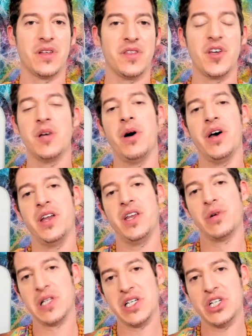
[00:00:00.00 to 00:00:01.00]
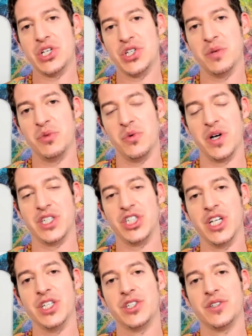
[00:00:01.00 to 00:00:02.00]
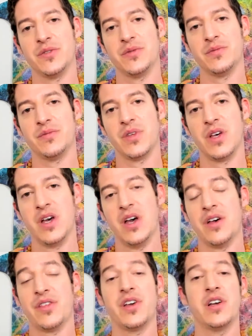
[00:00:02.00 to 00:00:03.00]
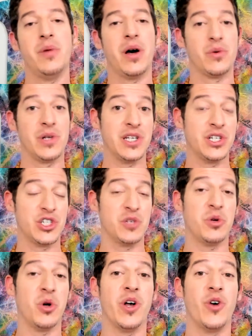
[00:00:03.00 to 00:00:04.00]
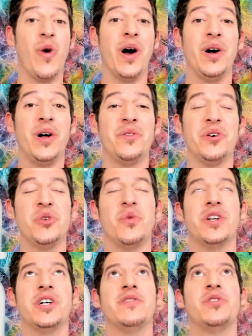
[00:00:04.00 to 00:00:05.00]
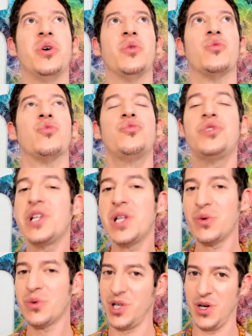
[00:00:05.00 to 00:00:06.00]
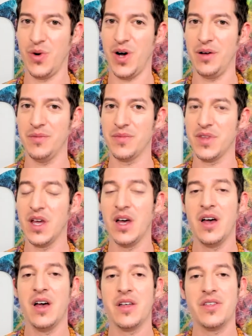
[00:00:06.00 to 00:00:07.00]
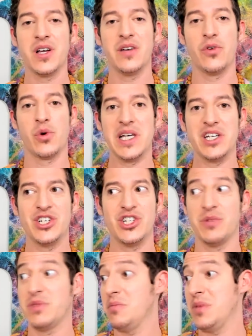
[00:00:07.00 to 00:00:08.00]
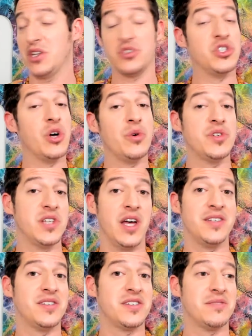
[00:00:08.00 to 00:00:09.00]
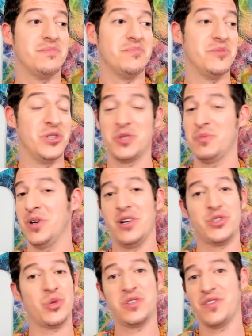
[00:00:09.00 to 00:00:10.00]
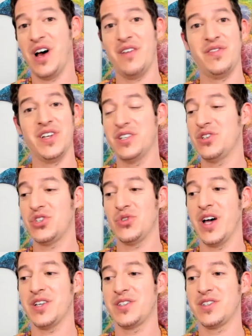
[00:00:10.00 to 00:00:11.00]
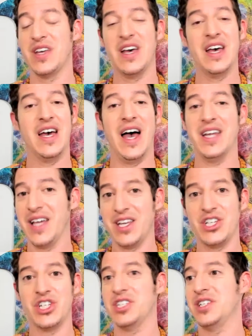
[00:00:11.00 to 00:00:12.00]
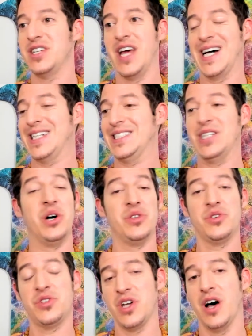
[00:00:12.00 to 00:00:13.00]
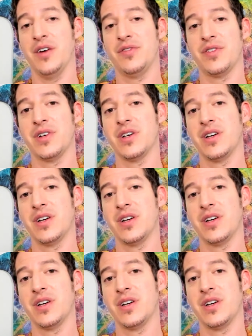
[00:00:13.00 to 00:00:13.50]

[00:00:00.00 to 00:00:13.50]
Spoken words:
Think about any relationship you want to change. Think about a relationship going well that you want to have go really, really well. Think of a relationship that makes no sense. There's been all sorts of conflict and stress and tension and other stuff.